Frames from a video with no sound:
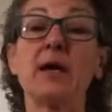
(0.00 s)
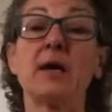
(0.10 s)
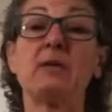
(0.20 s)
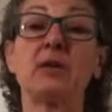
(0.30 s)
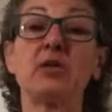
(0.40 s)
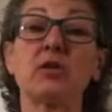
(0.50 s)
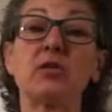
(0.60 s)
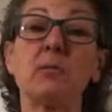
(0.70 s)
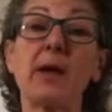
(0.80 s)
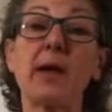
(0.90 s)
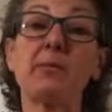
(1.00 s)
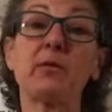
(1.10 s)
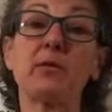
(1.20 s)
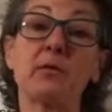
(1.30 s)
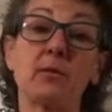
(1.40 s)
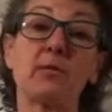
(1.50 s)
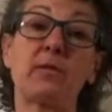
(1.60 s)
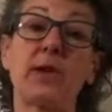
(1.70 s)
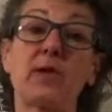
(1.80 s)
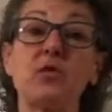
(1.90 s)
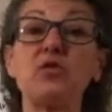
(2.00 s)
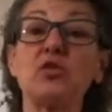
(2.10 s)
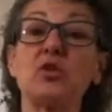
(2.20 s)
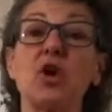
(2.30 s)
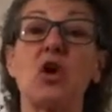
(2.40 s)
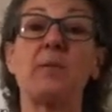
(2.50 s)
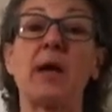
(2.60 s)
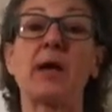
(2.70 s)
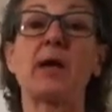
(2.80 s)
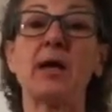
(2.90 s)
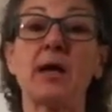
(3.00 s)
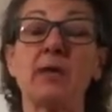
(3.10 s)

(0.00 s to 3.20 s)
and they took their paper that they used to call money,